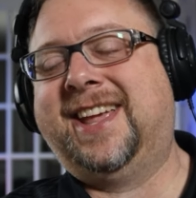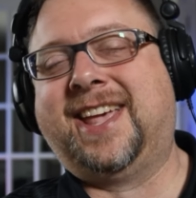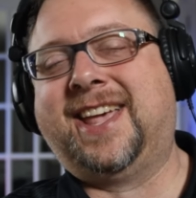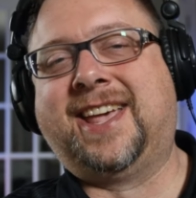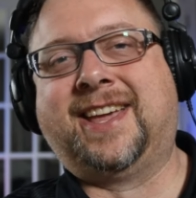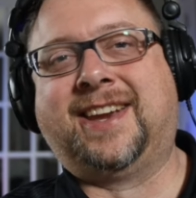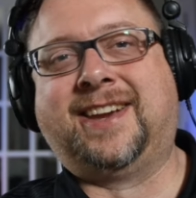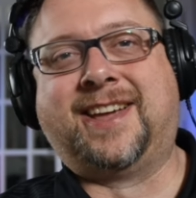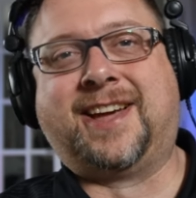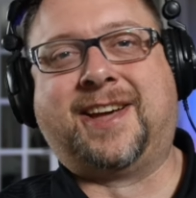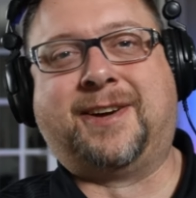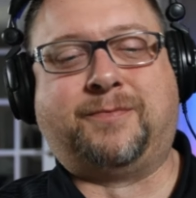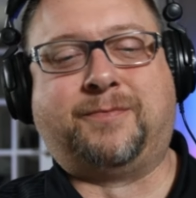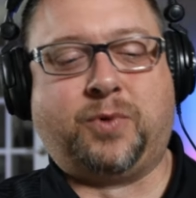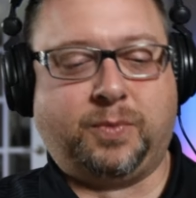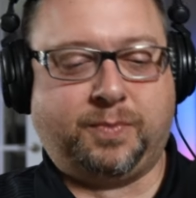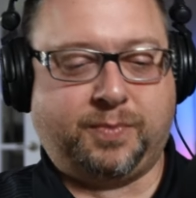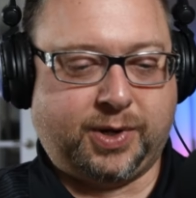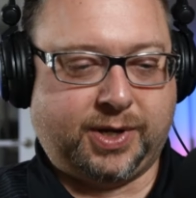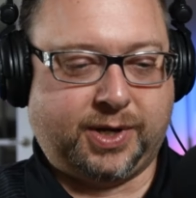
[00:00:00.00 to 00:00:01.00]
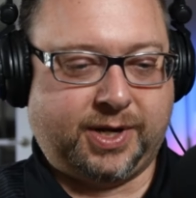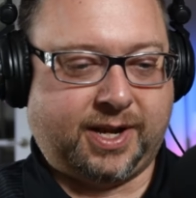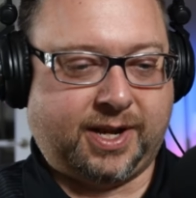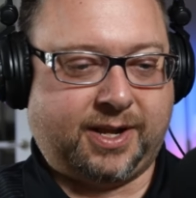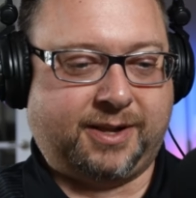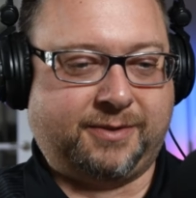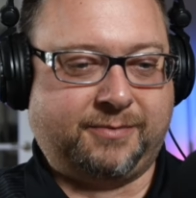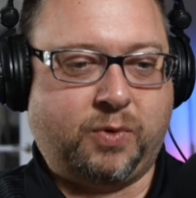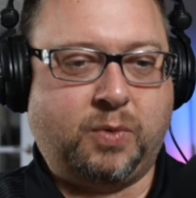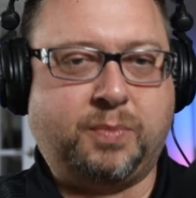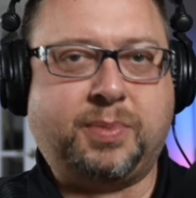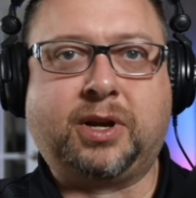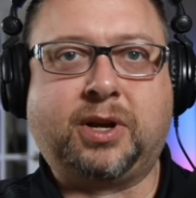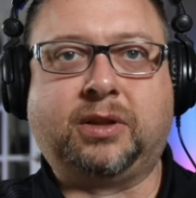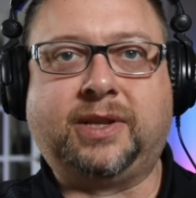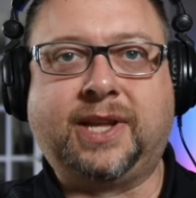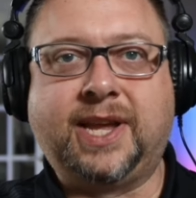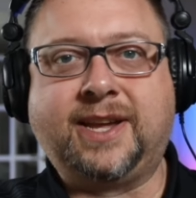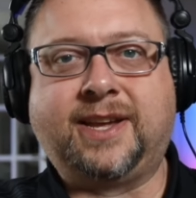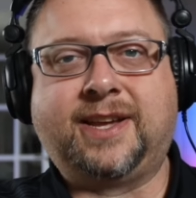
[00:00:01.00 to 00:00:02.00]
and we'll put a
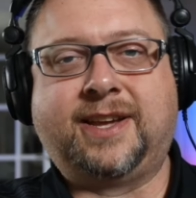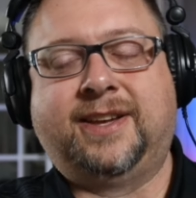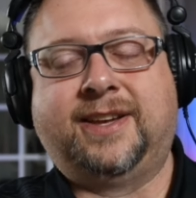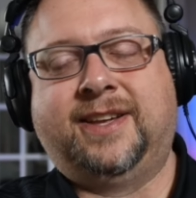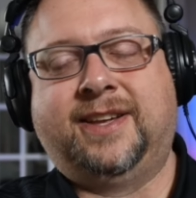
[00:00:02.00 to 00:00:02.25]
link